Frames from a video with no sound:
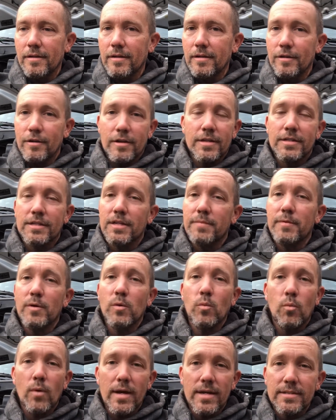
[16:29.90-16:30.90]
it's going to be
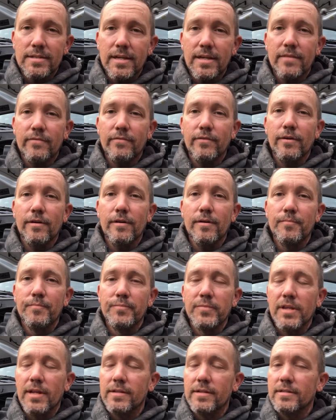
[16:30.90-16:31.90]
way safer.
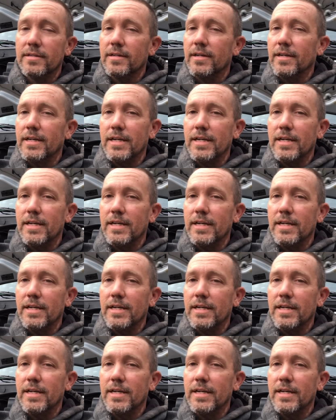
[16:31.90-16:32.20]
It's going to